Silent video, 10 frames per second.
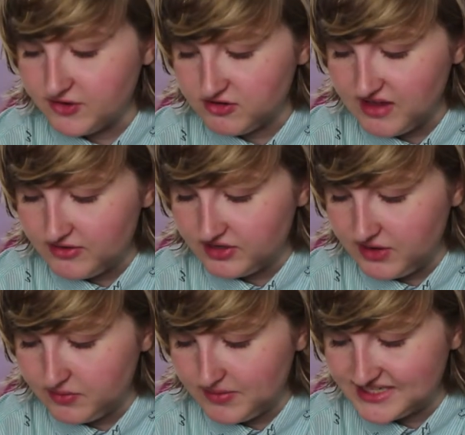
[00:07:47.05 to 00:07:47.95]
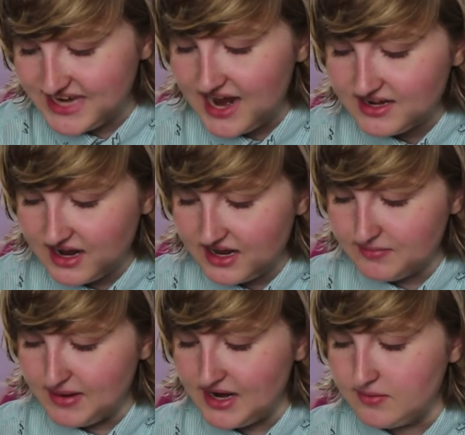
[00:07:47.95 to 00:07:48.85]
first Saturday when my dad and I
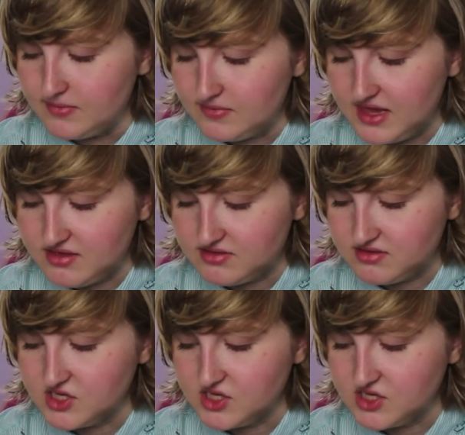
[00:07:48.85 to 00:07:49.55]
had met him, they,